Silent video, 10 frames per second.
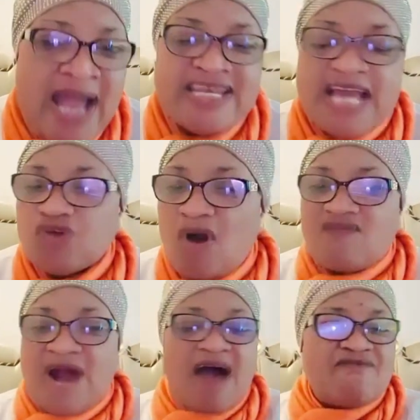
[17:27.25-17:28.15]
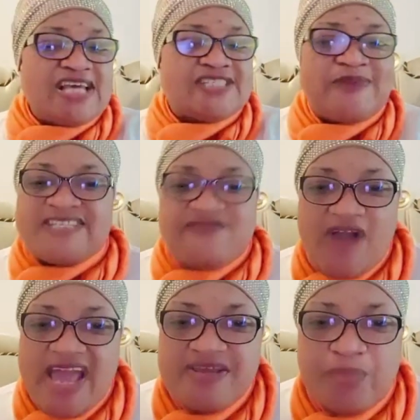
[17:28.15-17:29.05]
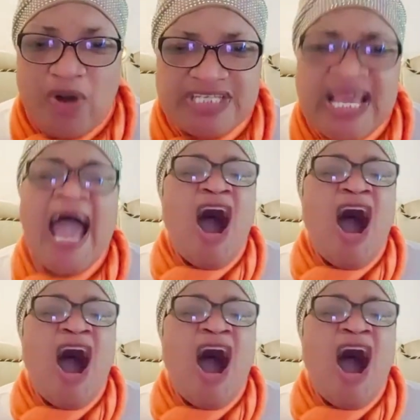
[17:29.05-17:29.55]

They don't have respect for anybody.